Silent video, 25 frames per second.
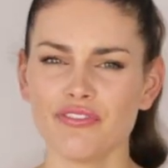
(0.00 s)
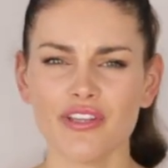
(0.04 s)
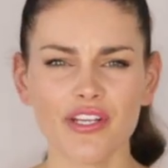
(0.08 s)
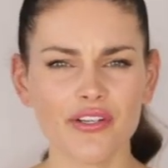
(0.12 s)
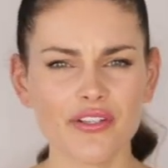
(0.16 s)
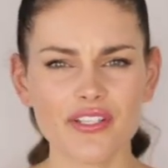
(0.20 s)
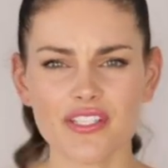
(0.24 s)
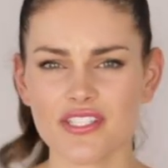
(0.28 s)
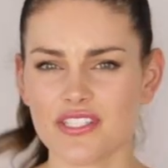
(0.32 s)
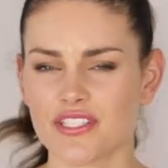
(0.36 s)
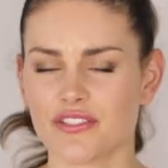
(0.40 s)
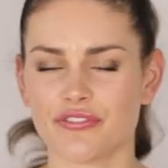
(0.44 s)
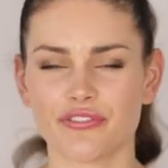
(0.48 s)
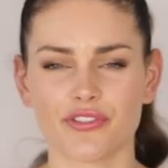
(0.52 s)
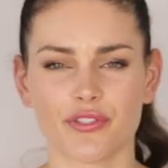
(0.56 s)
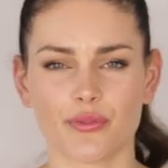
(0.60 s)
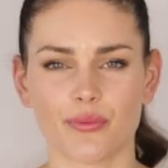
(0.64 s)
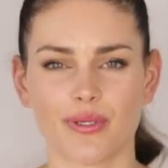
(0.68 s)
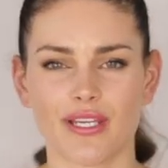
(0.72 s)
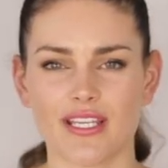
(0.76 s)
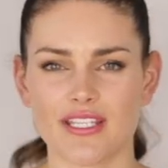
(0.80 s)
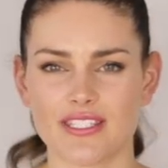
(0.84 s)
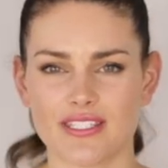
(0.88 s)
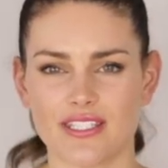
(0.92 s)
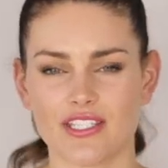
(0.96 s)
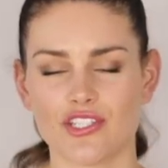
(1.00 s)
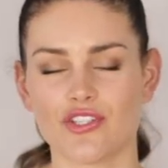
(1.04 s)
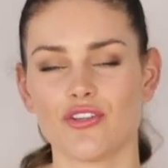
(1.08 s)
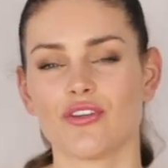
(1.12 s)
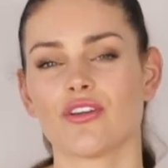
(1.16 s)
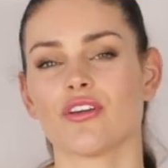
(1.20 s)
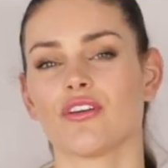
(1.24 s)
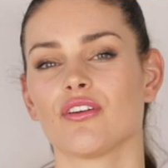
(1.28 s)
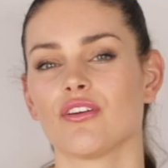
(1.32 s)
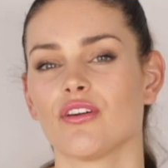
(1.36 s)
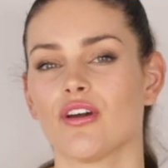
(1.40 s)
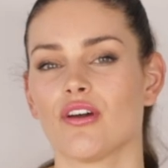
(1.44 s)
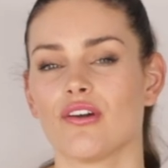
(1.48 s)
Various different ways that you
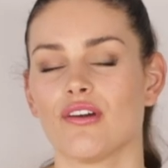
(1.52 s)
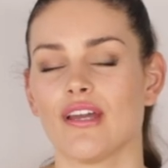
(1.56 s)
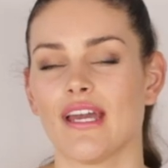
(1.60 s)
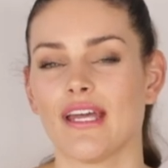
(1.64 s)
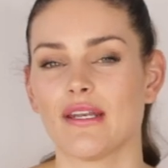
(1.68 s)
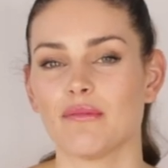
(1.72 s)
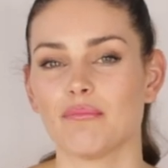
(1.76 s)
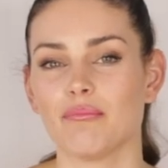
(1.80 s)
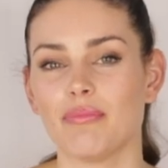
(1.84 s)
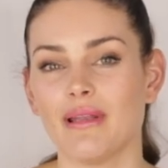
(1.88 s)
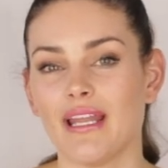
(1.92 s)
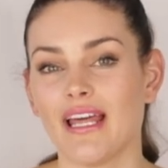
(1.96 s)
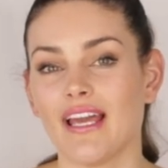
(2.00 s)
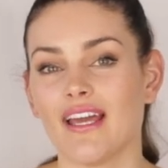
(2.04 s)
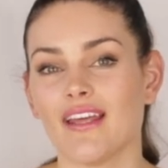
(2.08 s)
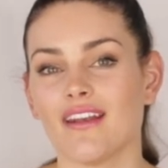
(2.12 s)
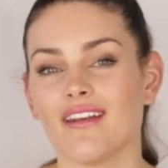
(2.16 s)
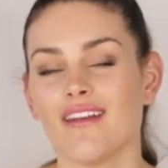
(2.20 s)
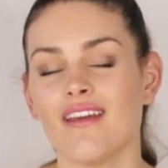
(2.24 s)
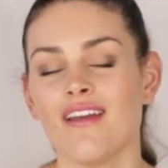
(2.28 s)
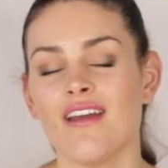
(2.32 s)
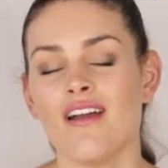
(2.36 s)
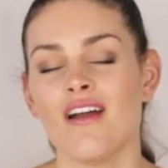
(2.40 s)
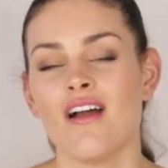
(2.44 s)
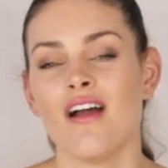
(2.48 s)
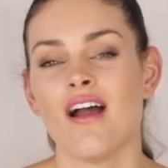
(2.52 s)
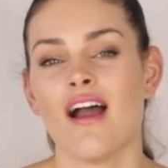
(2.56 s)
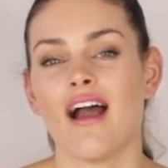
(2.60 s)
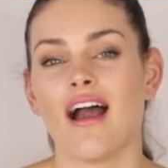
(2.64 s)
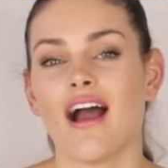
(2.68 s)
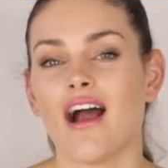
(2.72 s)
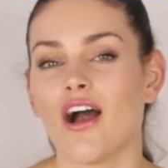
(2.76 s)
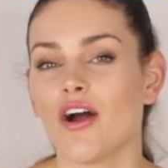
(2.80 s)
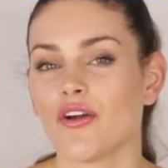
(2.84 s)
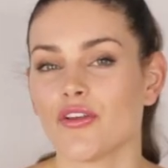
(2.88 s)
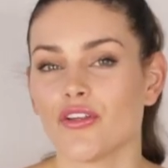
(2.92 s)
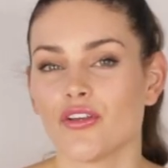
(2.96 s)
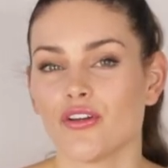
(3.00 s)
can go and plan
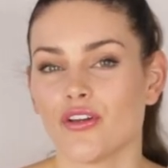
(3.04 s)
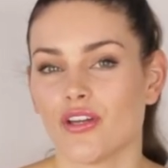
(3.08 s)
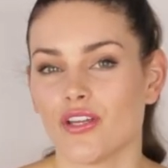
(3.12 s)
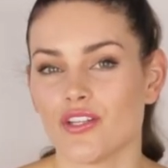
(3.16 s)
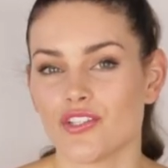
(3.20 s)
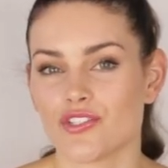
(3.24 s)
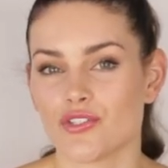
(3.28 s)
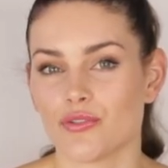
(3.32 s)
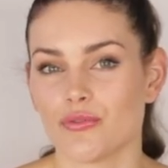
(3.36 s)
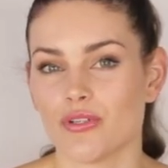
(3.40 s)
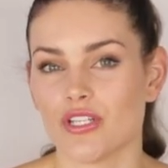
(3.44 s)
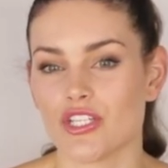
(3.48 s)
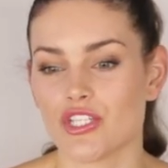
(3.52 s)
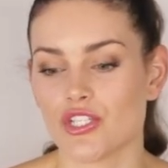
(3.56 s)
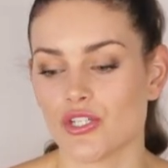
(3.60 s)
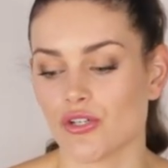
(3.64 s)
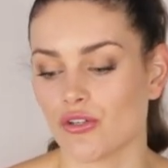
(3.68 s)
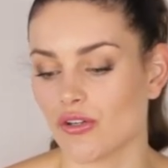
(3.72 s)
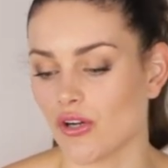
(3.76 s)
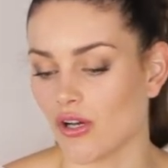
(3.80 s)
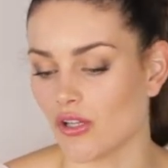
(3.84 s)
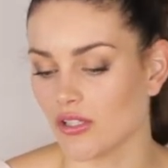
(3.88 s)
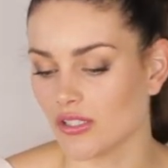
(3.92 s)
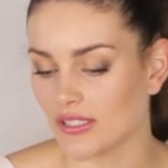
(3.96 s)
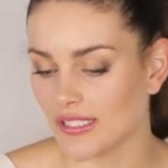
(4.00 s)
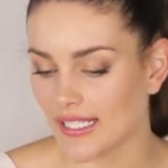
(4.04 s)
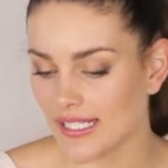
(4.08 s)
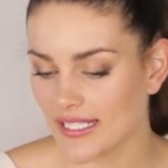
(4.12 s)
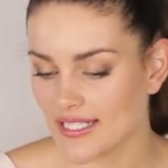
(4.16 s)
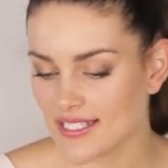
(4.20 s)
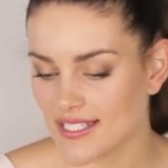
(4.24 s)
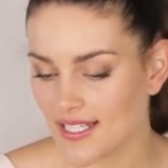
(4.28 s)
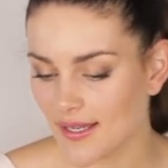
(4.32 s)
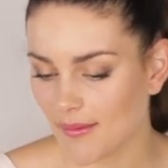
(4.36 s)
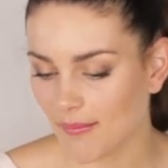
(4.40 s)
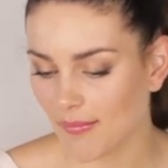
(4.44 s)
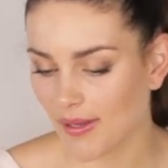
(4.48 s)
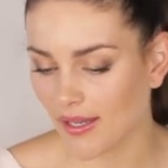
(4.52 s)
how you're going to reach your goal.
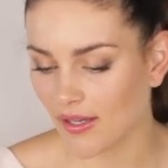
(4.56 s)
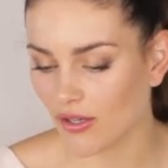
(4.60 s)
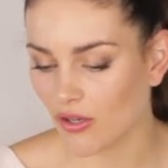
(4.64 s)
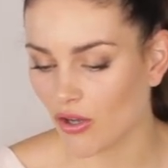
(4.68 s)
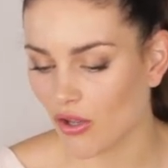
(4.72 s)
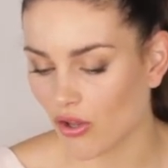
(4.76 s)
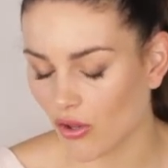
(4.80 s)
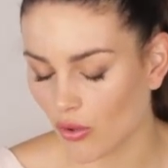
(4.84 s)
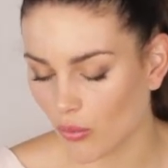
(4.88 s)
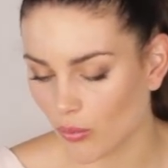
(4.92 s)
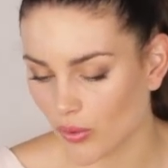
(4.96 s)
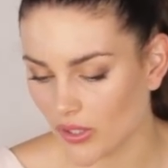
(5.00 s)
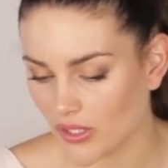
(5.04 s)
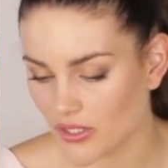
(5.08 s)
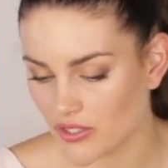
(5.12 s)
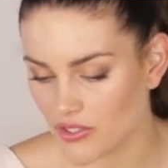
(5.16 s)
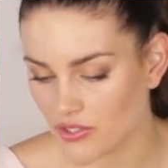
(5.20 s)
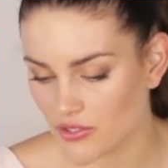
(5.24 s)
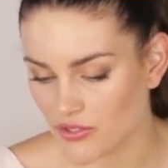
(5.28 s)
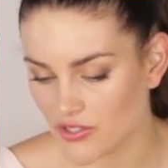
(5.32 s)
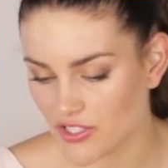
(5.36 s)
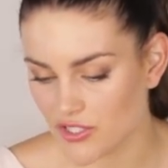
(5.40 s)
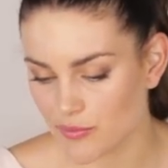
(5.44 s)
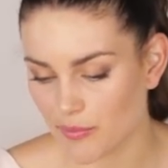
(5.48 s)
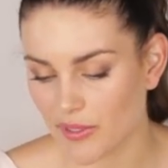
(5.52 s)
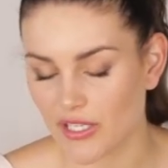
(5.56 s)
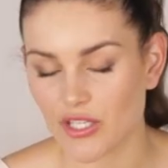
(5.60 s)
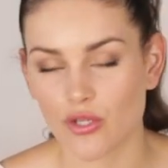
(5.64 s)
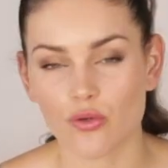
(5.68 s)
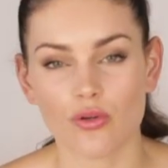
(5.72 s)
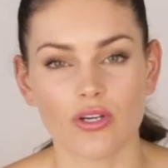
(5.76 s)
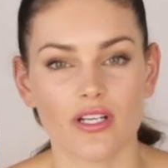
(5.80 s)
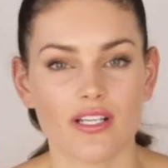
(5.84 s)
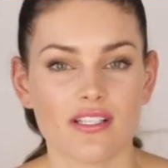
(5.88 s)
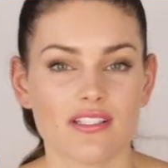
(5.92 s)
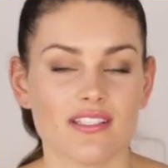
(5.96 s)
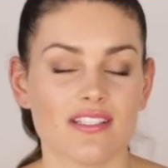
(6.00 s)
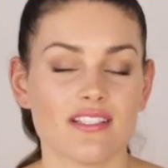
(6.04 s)
Let's say my goal was to spend
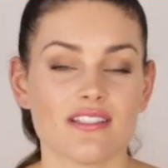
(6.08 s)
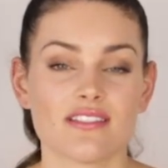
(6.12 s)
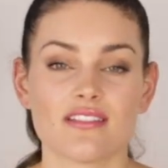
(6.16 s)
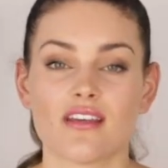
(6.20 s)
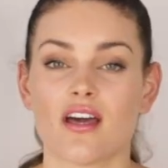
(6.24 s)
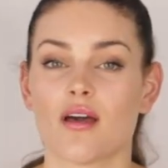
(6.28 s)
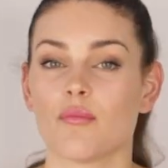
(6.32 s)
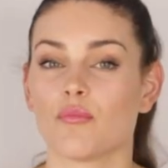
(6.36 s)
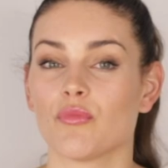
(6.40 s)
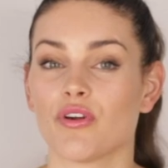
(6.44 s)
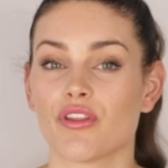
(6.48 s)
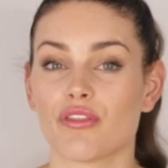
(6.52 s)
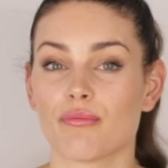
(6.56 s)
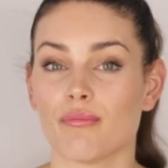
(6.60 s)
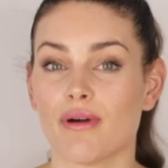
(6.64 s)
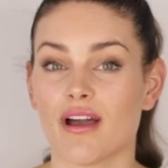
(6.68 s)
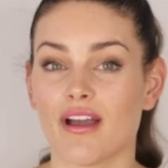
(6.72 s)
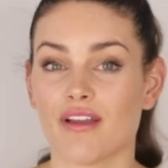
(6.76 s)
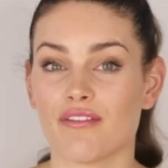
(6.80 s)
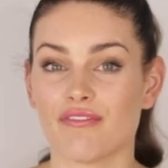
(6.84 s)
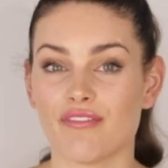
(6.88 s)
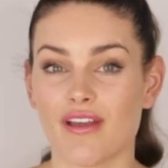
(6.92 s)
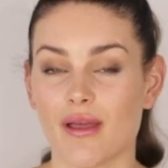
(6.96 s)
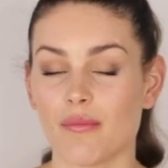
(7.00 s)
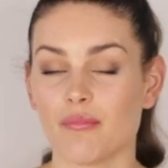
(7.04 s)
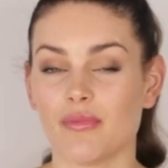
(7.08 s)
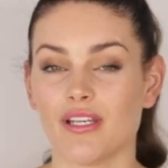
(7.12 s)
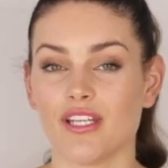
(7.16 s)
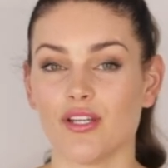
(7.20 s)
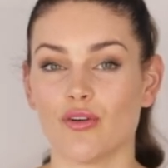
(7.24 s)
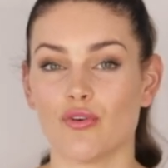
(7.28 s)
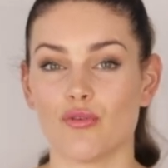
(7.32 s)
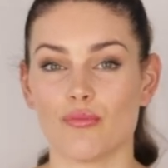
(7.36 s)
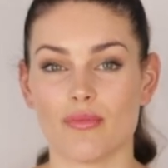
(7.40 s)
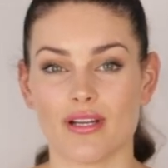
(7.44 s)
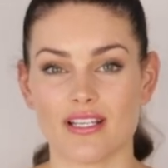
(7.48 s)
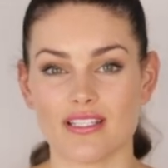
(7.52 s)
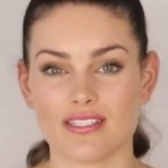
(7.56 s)
quality time with my family
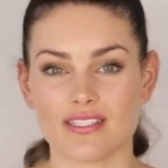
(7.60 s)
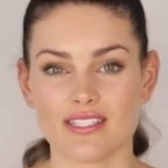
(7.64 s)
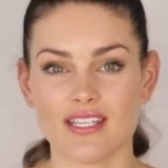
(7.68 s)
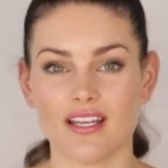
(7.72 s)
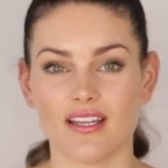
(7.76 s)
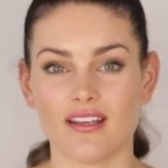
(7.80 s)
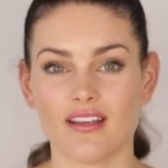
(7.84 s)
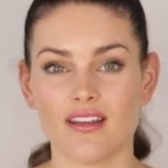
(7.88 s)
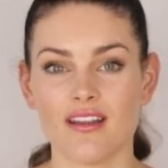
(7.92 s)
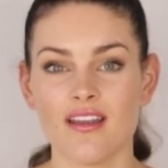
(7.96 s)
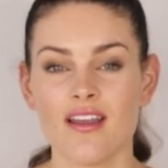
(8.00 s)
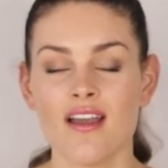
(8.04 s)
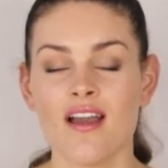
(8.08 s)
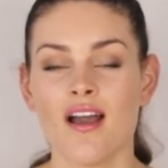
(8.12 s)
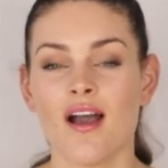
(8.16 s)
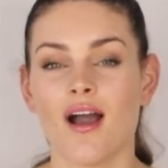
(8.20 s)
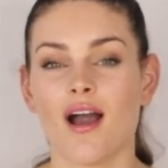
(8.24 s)
or my son.